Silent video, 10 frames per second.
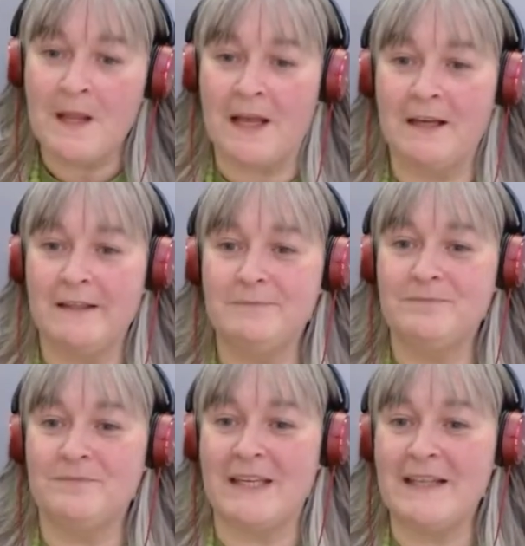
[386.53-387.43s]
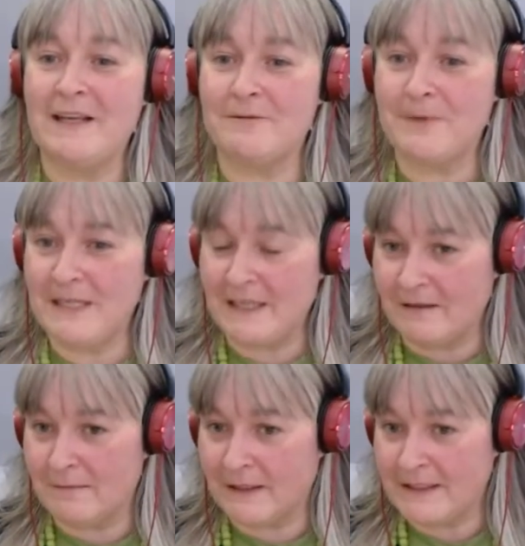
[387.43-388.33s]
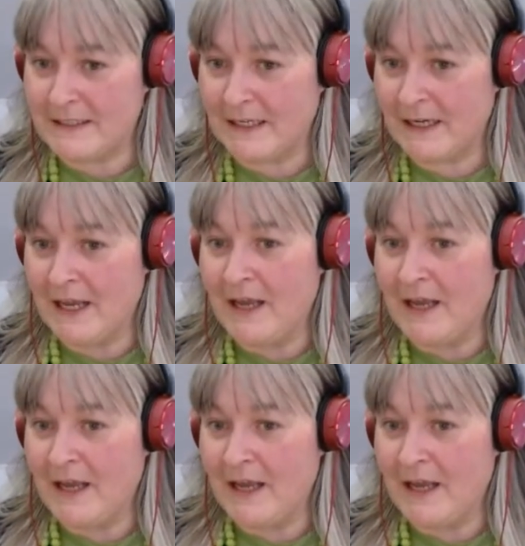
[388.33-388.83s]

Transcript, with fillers: um, in their reading and writing.